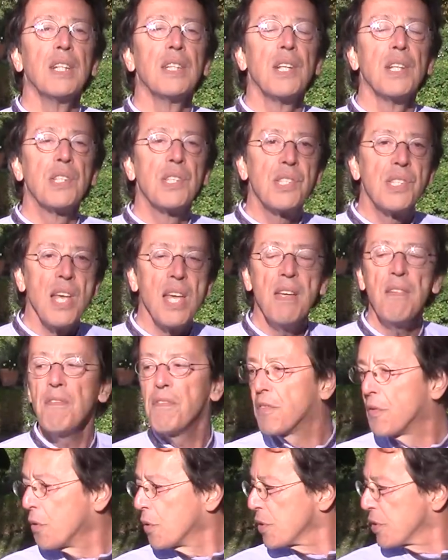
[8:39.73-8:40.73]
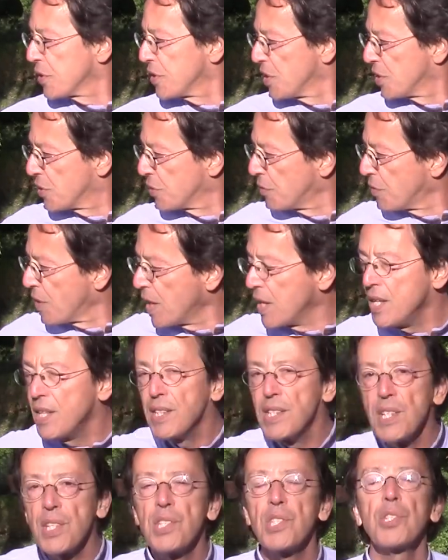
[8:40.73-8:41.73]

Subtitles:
the same force that's running this